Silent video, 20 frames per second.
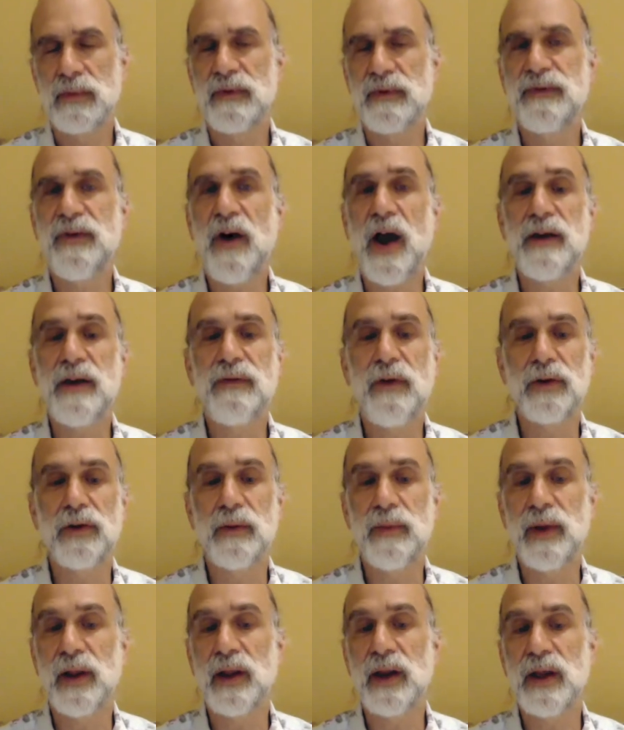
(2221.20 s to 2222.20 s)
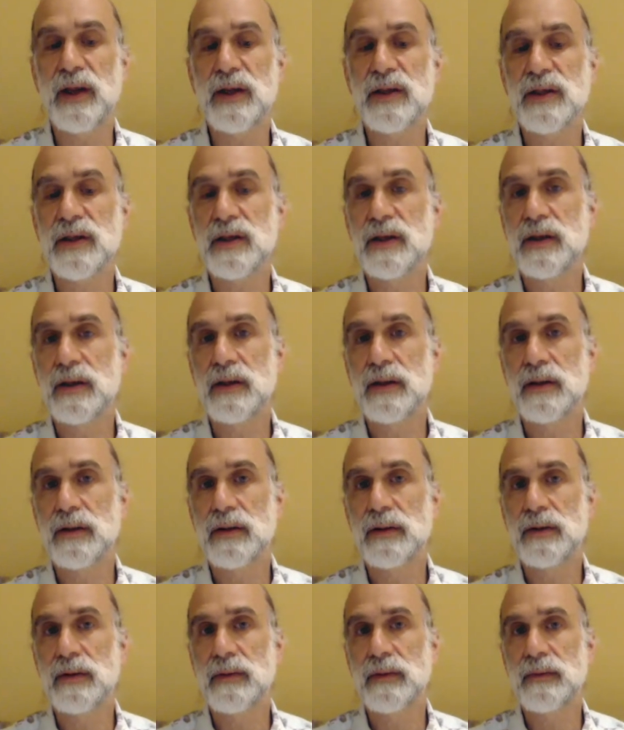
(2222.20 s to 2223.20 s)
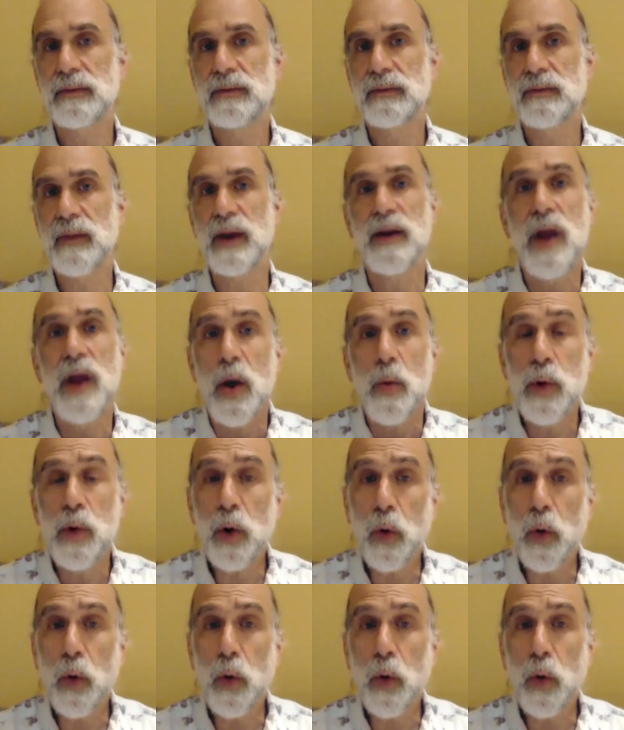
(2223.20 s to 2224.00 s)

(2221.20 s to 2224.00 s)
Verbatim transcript: find vulnerabilities? I mean, we're